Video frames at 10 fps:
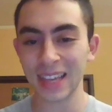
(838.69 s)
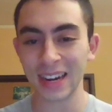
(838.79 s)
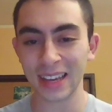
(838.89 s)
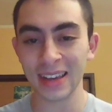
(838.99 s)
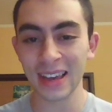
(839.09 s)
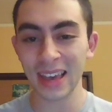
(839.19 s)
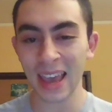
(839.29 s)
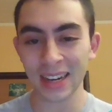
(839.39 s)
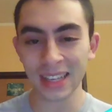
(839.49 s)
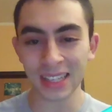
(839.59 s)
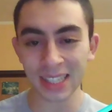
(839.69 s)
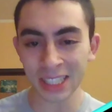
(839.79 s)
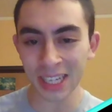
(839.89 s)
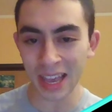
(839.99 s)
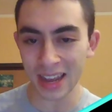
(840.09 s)
setting. And king to
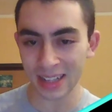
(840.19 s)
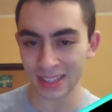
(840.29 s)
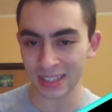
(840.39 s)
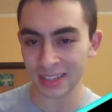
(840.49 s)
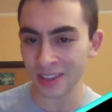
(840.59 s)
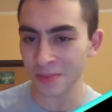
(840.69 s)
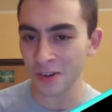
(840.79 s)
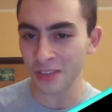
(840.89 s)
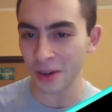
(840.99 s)
g8 is the other